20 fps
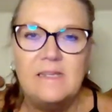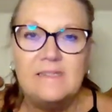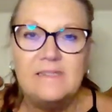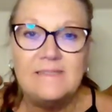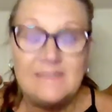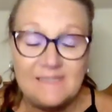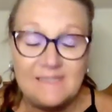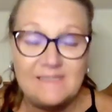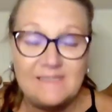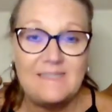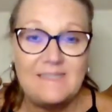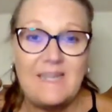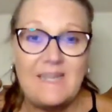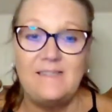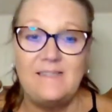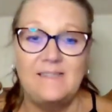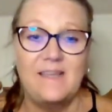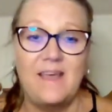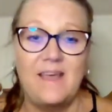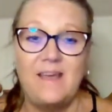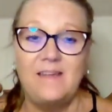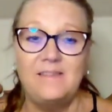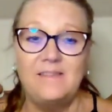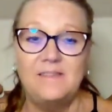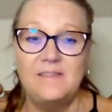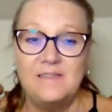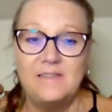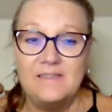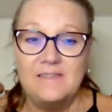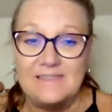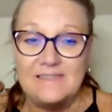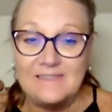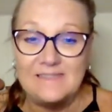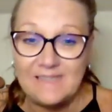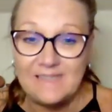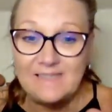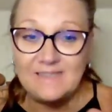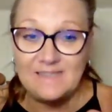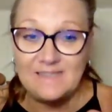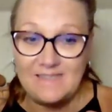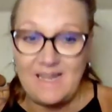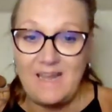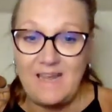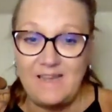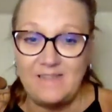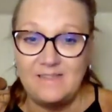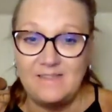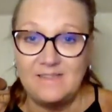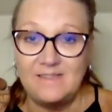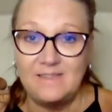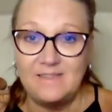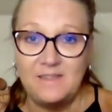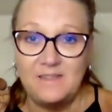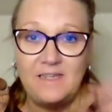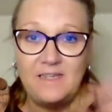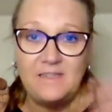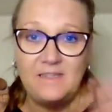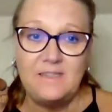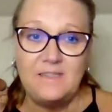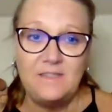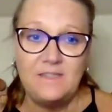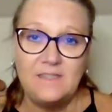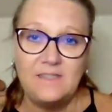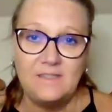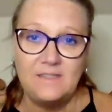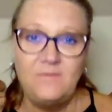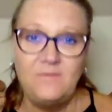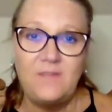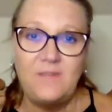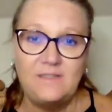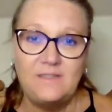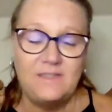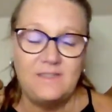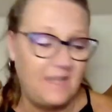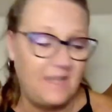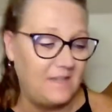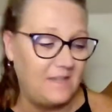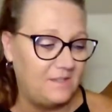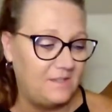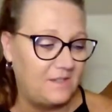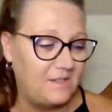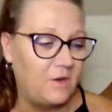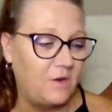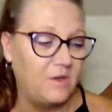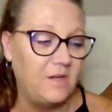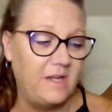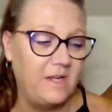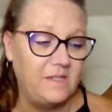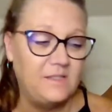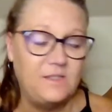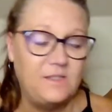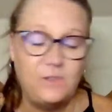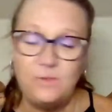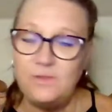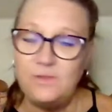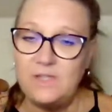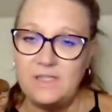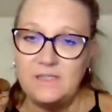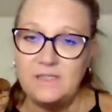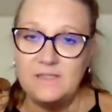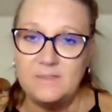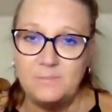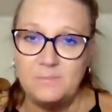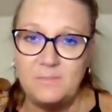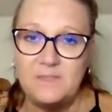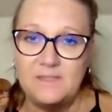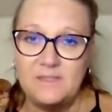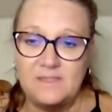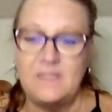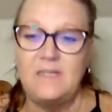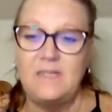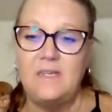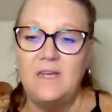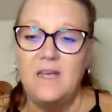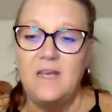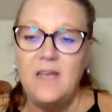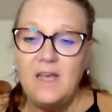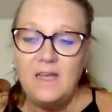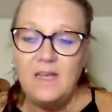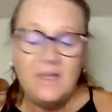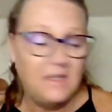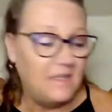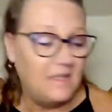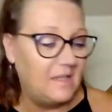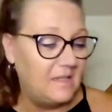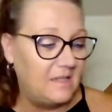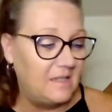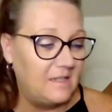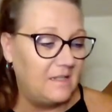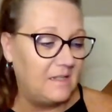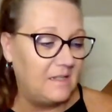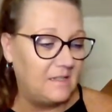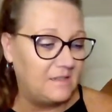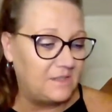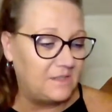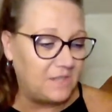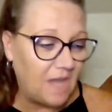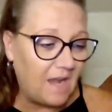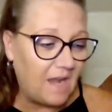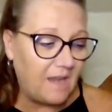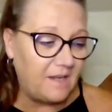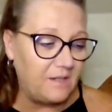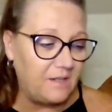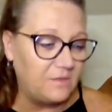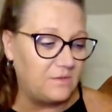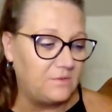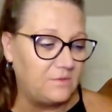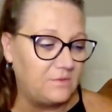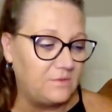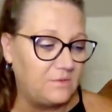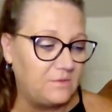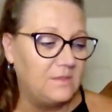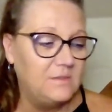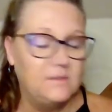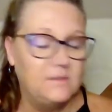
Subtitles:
6 days, guys, 6 days into this investigation or into this missing child,